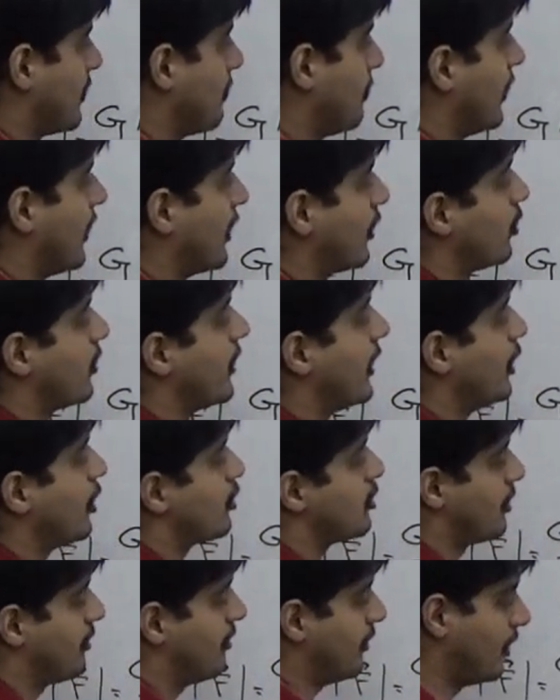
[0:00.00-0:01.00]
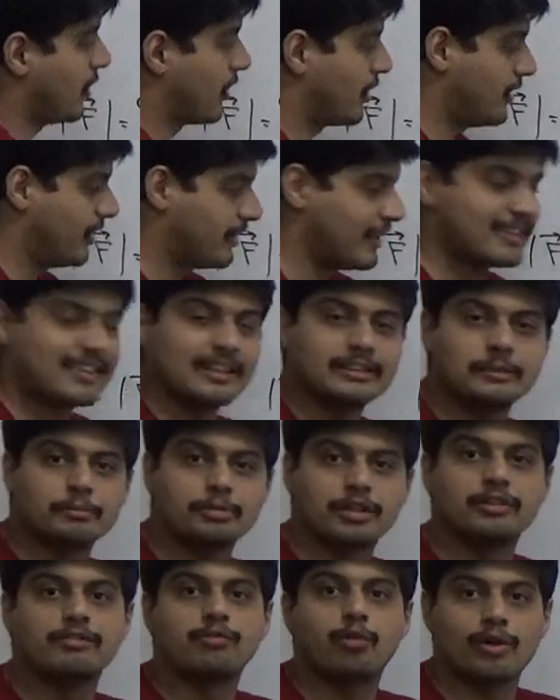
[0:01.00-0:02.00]
to radius of earth, this assumption
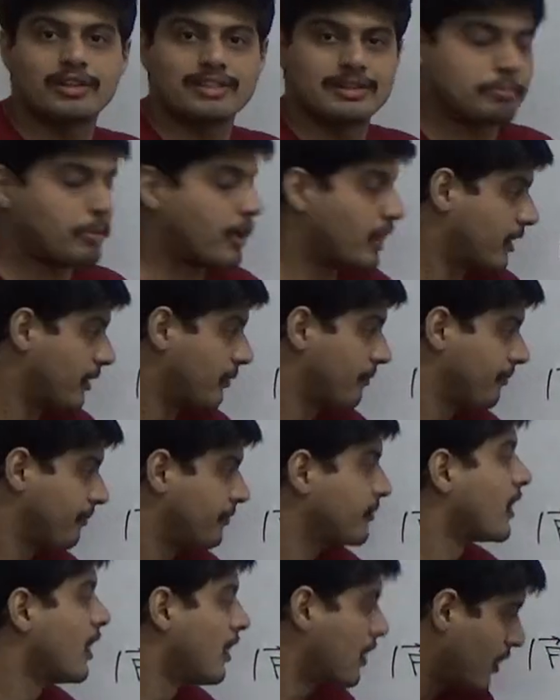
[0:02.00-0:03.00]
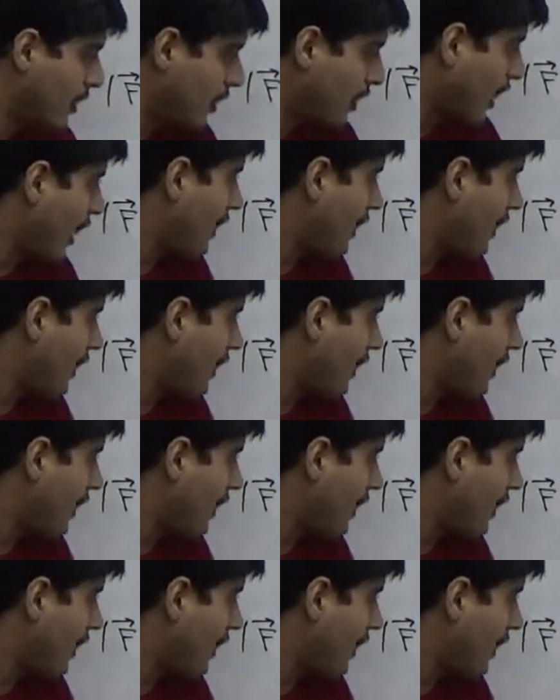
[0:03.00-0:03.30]
falls apart. Having